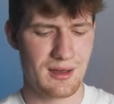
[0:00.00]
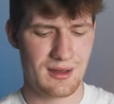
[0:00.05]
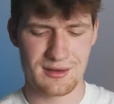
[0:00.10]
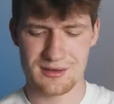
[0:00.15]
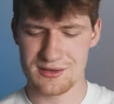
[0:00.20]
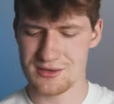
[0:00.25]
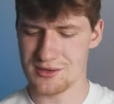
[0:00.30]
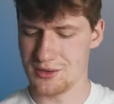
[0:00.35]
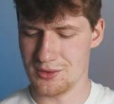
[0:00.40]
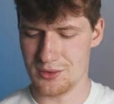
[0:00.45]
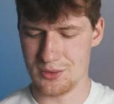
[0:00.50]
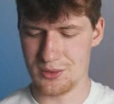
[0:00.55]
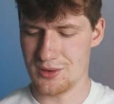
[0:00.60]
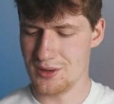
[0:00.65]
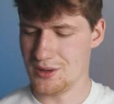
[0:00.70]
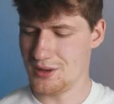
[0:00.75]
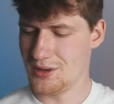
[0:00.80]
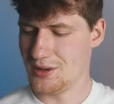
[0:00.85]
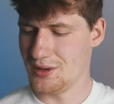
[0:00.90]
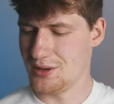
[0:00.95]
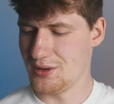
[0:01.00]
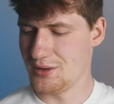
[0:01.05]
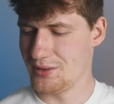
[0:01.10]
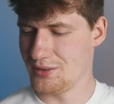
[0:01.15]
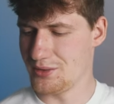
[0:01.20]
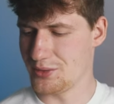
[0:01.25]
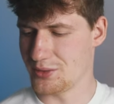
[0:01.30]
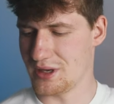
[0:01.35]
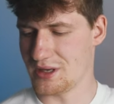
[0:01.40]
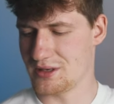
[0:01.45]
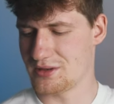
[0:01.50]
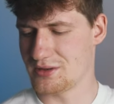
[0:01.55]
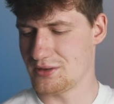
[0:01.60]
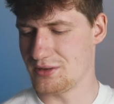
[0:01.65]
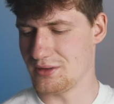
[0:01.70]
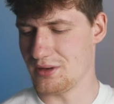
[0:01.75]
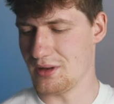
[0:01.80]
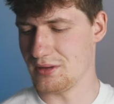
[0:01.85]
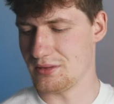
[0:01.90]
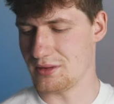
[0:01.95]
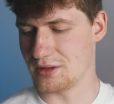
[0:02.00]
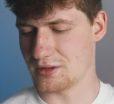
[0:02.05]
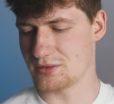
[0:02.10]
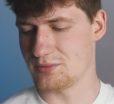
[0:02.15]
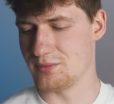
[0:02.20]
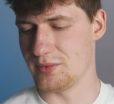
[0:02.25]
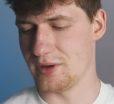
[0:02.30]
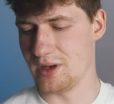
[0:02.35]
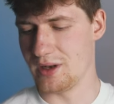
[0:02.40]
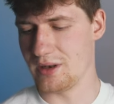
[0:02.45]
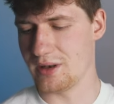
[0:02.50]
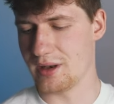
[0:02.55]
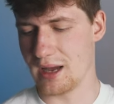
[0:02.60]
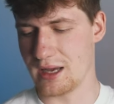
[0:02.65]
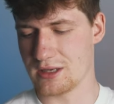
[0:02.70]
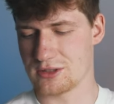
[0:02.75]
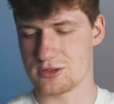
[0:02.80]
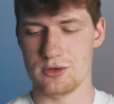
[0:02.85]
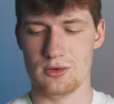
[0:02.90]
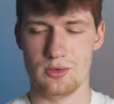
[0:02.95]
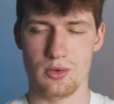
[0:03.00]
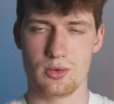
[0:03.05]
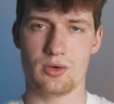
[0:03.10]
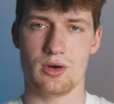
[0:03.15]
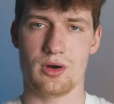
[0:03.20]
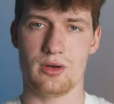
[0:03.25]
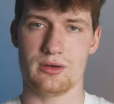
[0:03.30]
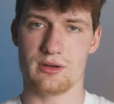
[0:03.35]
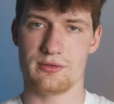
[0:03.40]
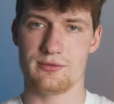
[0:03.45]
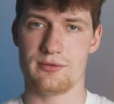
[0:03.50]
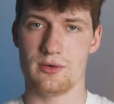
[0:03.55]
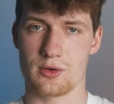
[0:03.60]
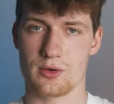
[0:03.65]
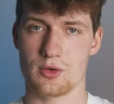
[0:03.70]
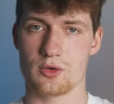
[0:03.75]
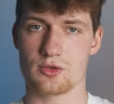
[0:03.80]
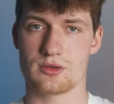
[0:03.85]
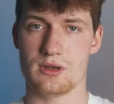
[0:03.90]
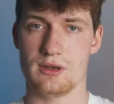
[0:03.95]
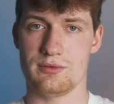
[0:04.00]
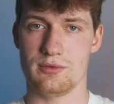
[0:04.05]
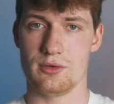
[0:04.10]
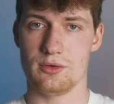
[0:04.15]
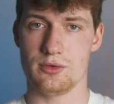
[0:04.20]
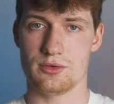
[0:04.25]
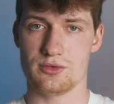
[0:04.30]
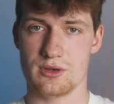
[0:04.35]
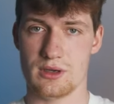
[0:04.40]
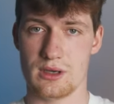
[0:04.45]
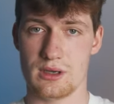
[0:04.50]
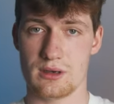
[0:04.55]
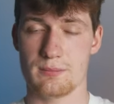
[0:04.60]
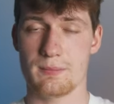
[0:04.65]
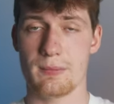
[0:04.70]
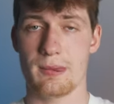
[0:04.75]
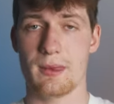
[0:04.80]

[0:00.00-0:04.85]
So you get this really nice look on your photos if you're using it.